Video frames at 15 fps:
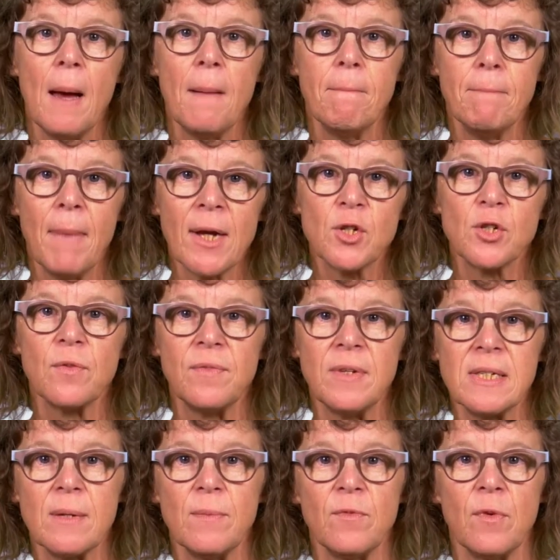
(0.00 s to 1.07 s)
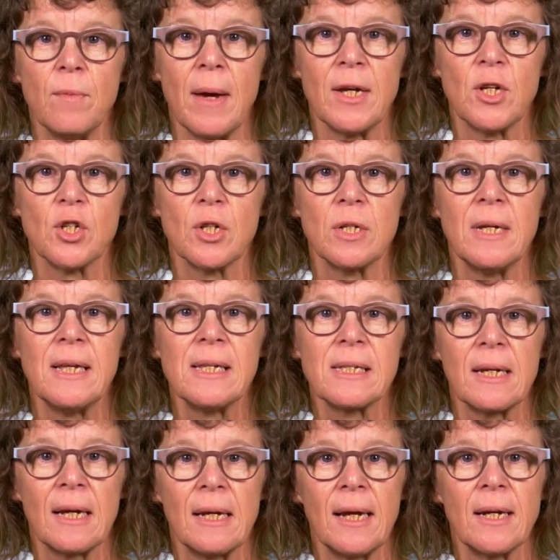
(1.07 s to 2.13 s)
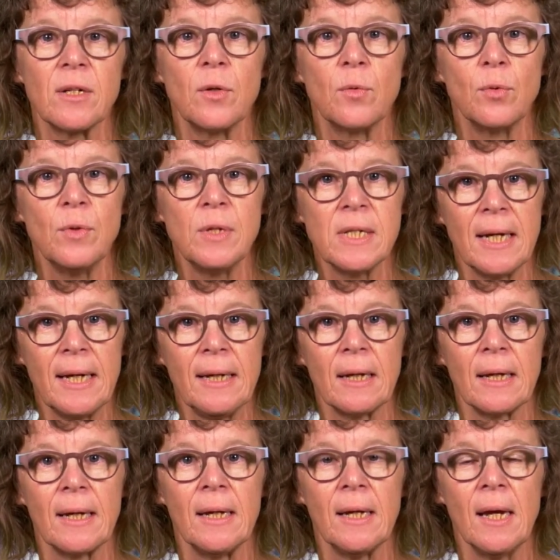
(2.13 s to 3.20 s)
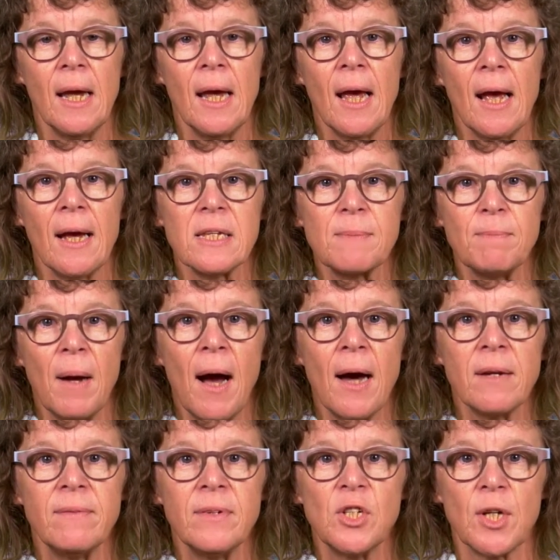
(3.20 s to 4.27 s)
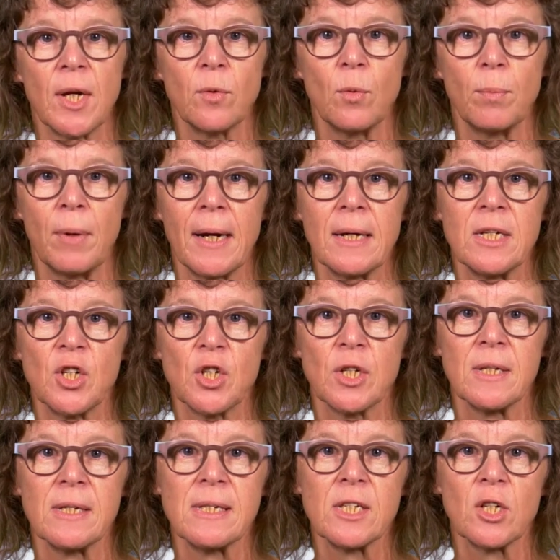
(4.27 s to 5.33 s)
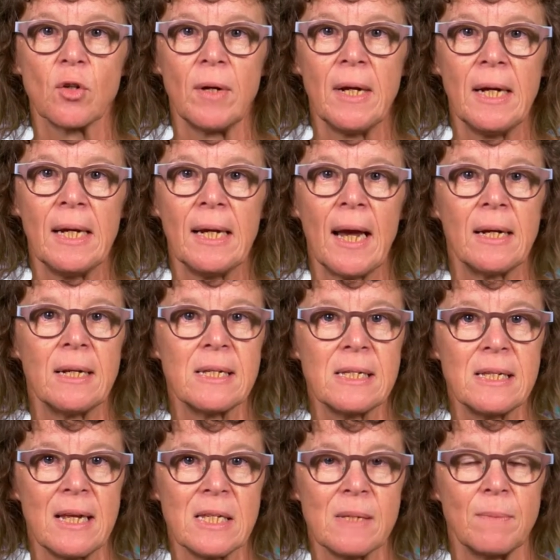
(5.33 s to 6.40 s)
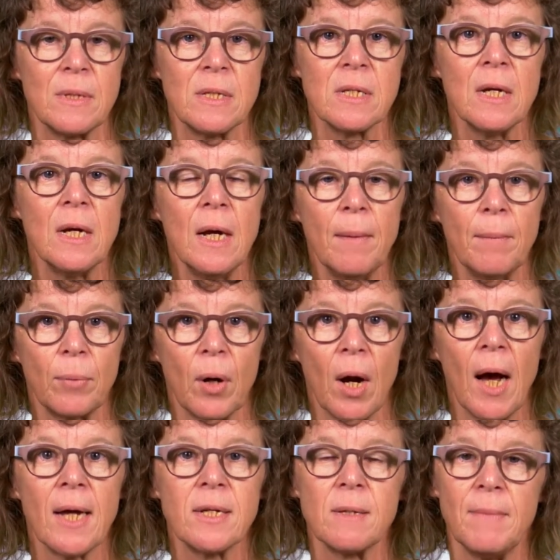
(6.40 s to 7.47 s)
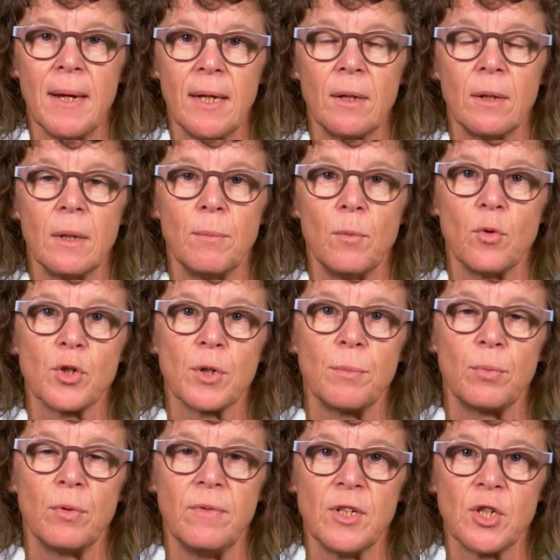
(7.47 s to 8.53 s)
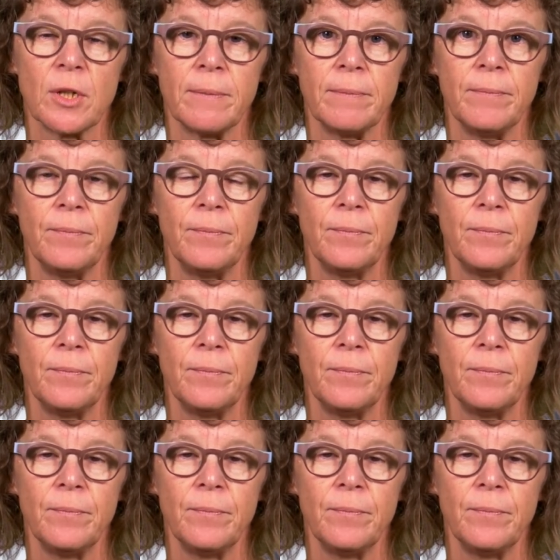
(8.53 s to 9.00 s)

Much of this information is collected routinely as part of a general practitioner's screening and assessment prior to medical abortion provision.